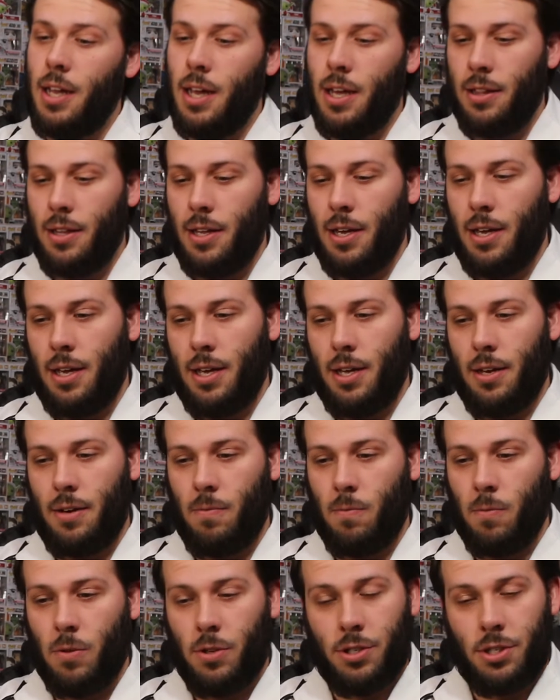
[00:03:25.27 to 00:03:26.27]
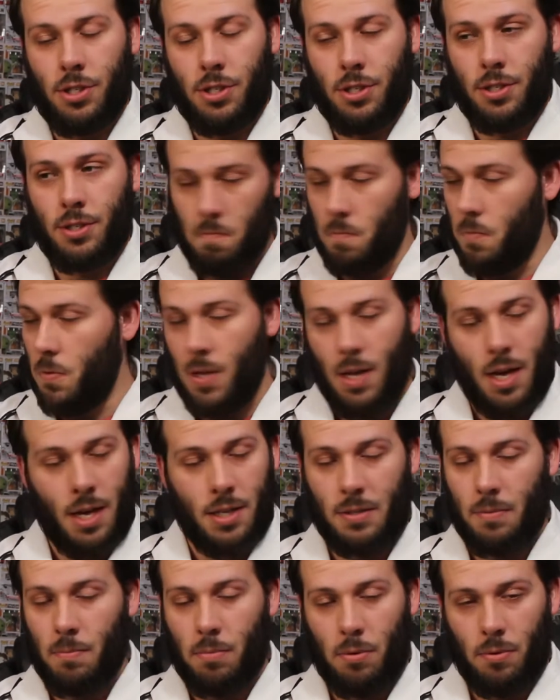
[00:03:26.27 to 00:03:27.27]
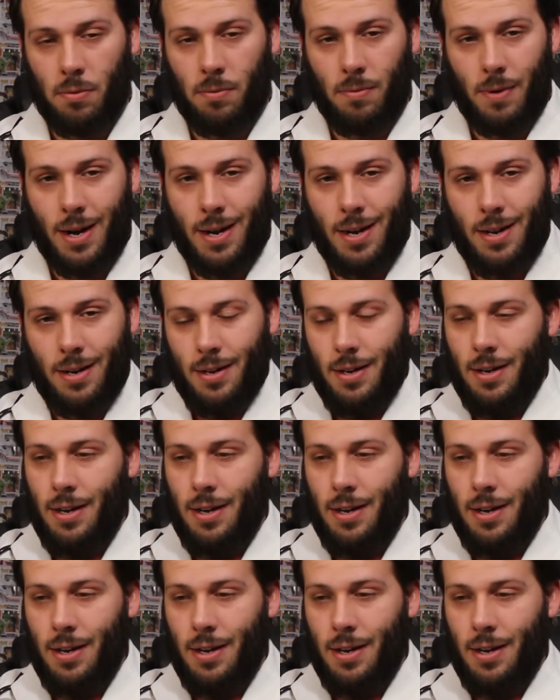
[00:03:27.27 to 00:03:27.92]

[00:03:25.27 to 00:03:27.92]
And then once you guys are both ready,